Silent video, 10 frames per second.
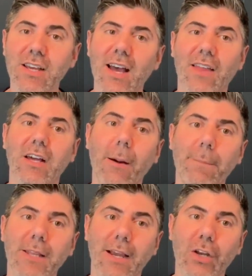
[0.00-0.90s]
And the
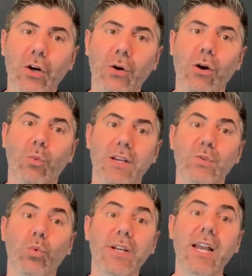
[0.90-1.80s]
company I know
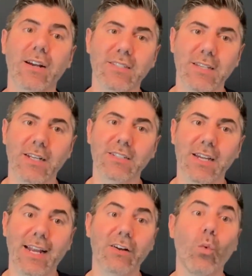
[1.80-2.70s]
is working on a study to
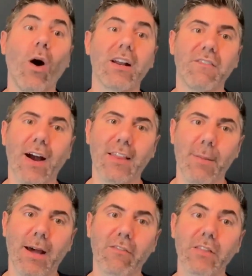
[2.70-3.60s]
kind of quantify the
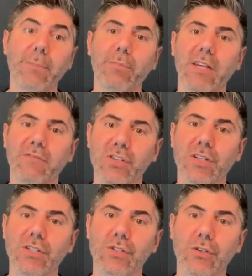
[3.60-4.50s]
amount of lip lift you
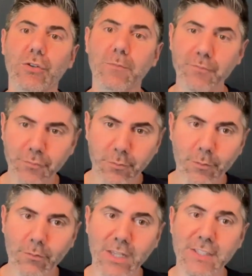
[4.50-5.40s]
can do.
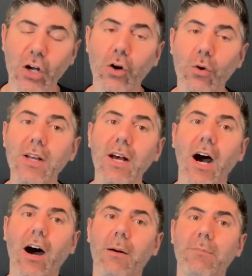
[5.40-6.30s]
So
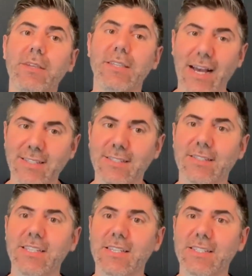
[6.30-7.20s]
yes,
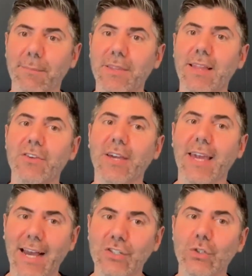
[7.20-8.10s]
this is something that you
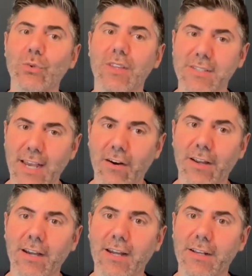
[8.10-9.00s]
can do in this
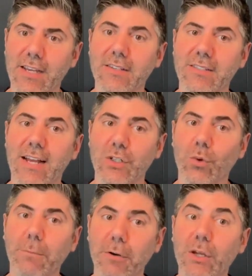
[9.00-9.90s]
area, and it does tend to
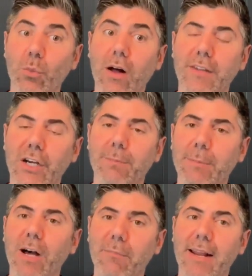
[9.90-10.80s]
work pretty well here, and
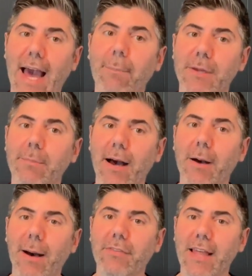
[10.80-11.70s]
people have been happy
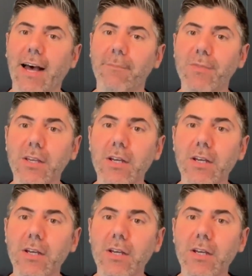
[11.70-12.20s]
about that.